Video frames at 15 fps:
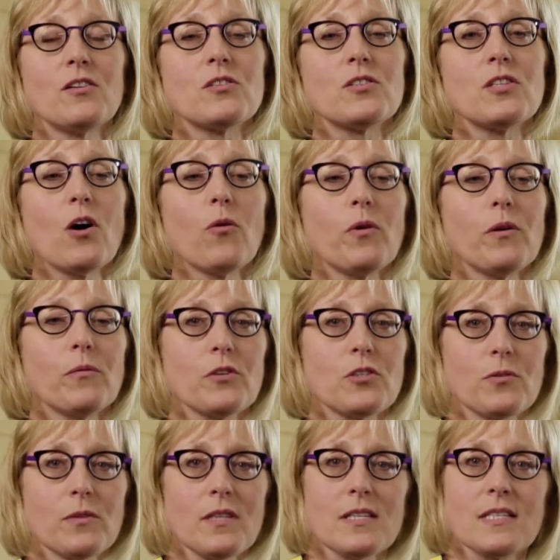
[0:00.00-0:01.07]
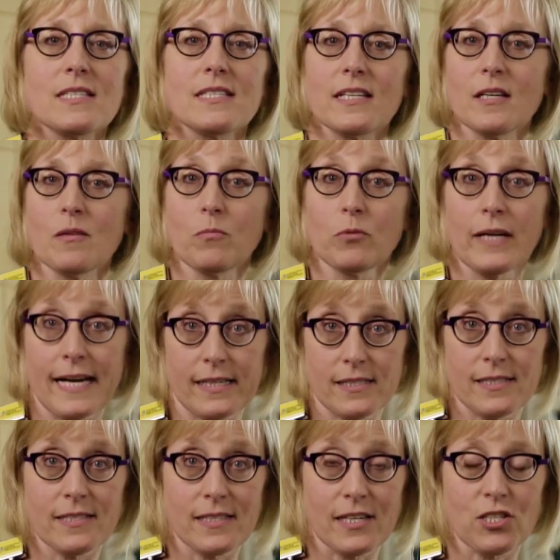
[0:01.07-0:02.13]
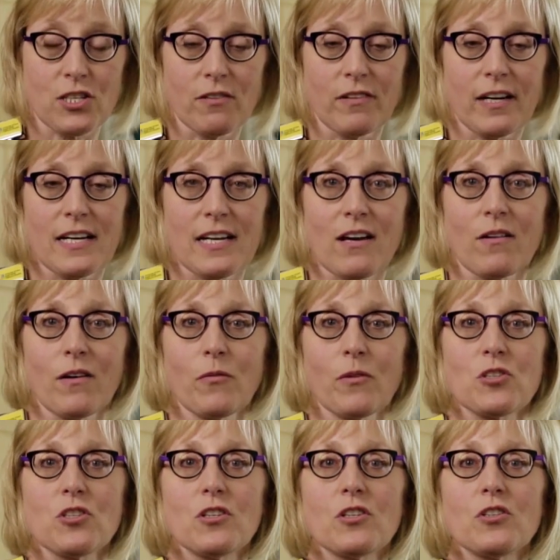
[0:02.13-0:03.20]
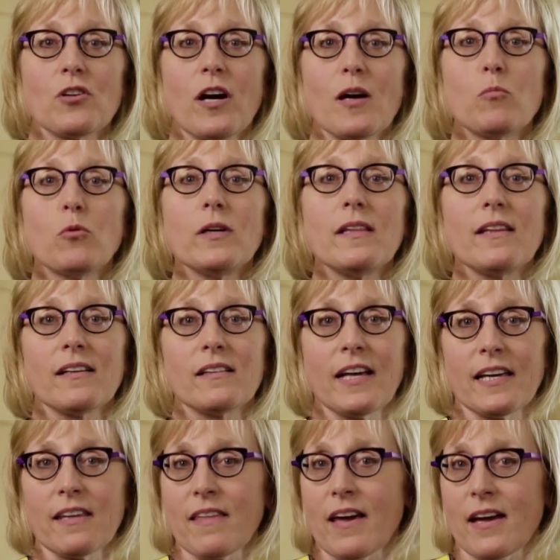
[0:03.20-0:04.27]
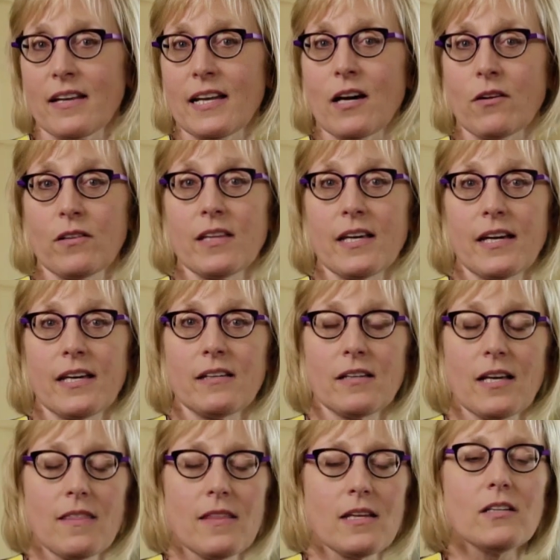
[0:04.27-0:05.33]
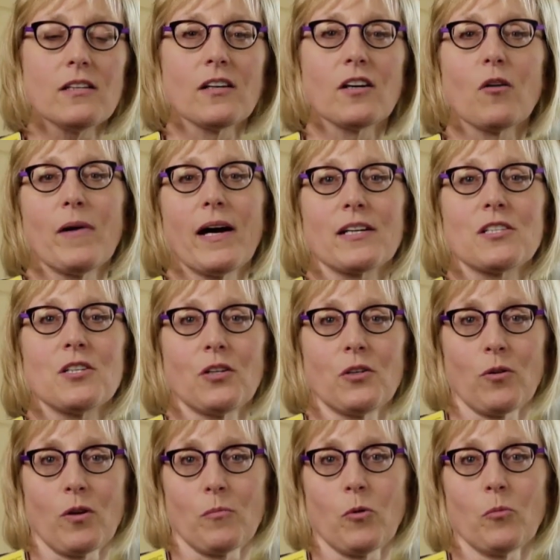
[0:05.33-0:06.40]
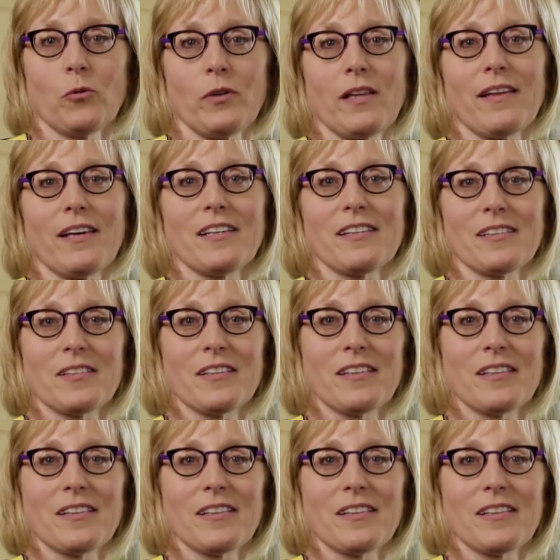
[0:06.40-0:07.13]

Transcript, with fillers: So when we're doing this practice session right now, I want you to try breathing like that now and then you can go back to your normal breathing.